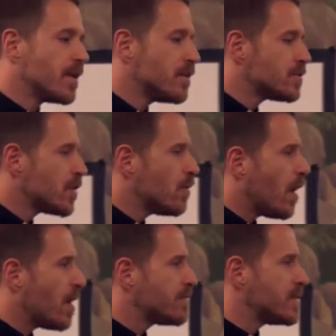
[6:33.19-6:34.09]
so
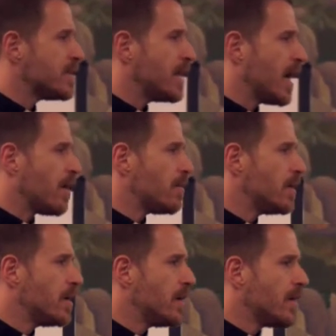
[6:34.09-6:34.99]
often now
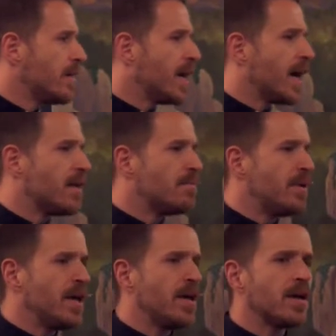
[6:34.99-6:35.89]
that
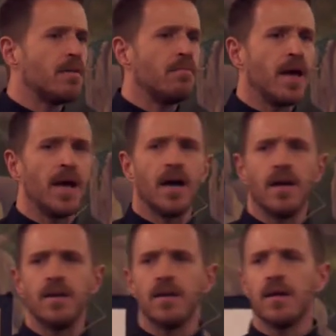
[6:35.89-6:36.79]
being a
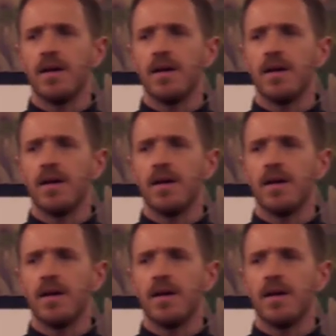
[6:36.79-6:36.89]
man